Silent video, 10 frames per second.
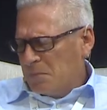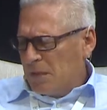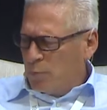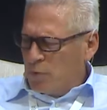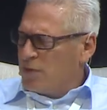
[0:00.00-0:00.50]

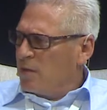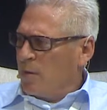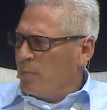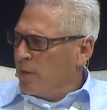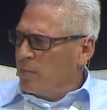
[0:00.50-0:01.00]
That would sum
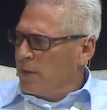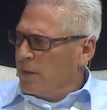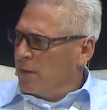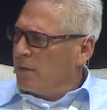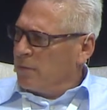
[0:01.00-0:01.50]
up
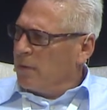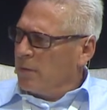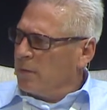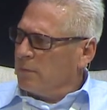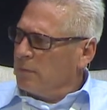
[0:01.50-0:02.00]
probably
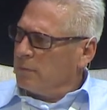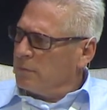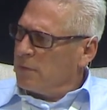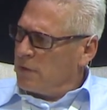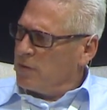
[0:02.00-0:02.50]
our
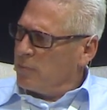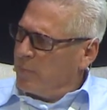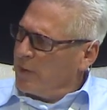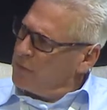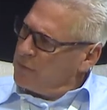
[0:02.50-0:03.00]
customer
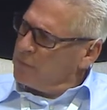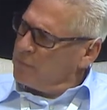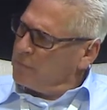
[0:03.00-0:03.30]
base.